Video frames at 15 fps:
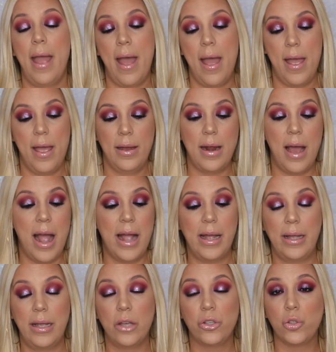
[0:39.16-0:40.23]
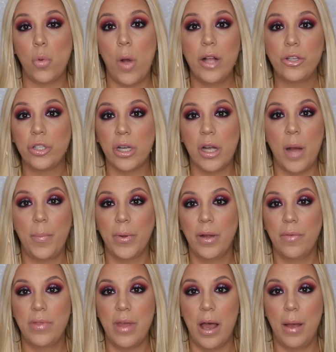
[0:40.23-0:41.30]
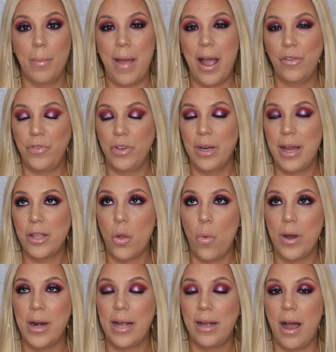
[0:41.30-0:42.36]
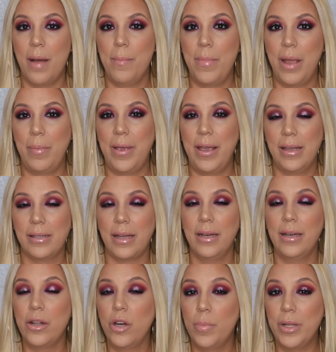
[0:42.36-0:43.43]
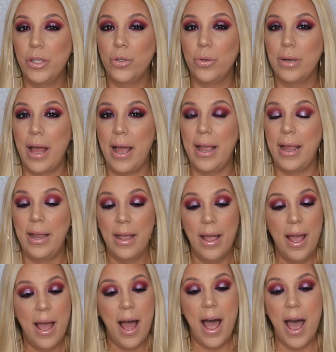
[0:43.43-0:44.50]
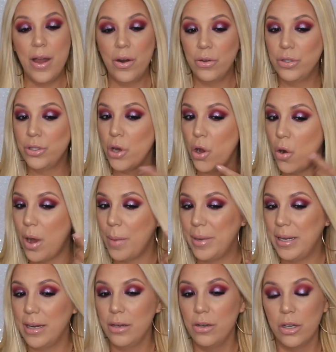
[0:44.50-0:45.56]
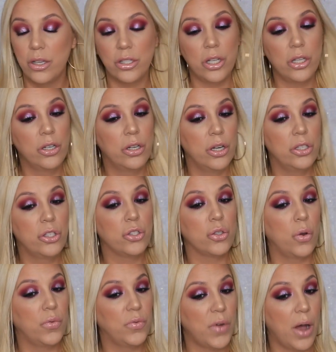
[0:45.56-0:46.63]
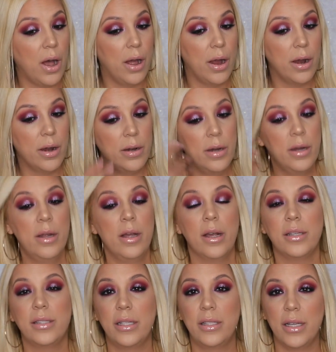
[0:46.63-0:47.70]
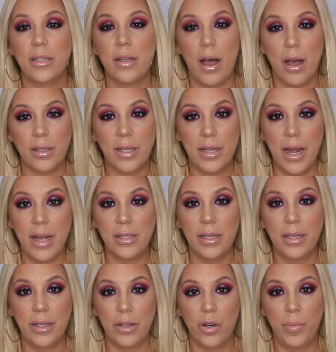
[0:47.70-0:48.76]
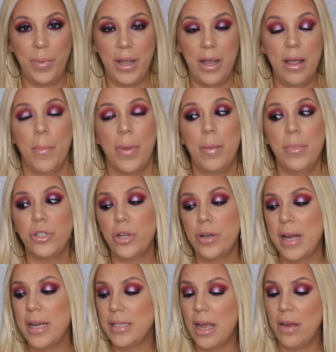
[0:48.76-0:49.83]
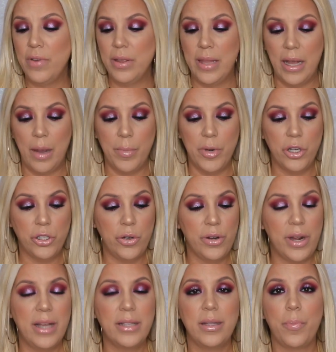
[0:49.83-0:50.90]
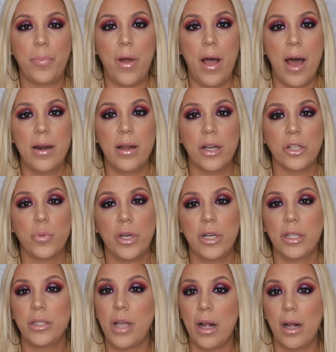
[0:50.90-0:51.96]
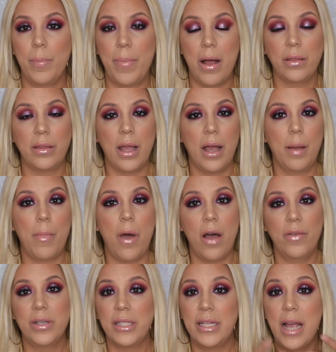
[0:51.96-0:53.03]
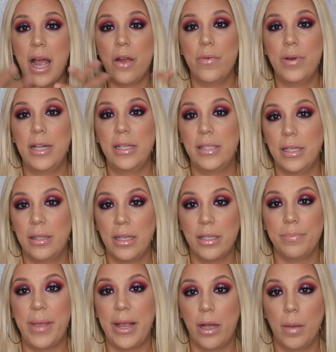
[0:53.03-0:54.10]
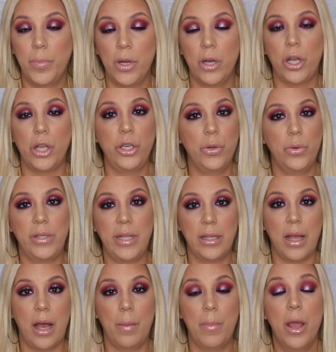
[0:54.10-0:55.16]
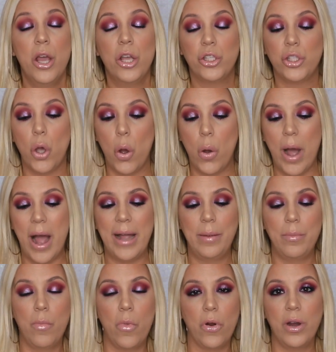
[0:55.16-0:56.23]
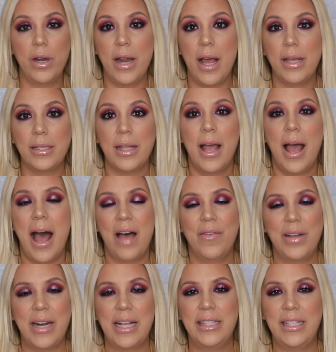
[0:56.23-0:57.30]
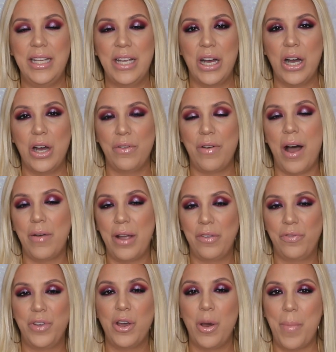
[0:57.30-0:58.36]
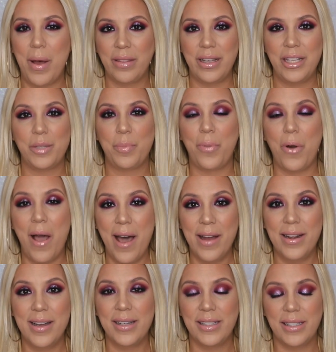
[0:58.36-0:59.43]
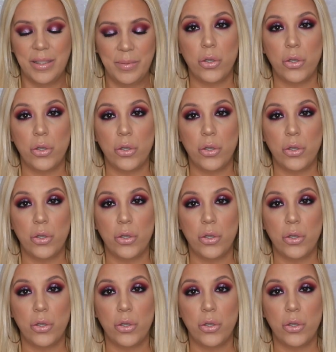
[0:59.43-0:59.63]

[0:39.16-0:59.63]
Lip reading: And I swatched a couple of them. I feel like the one I got maybe is a little bit too light. I don't know. I mean, it looks good so far because it does oxidize a little bit. But I'm going to show you guys everything. I'm going to show you guys the products. We're going to talk about them. Obviously, I already did this makeup look using them. So I more or less have an idea of how I feel about these products.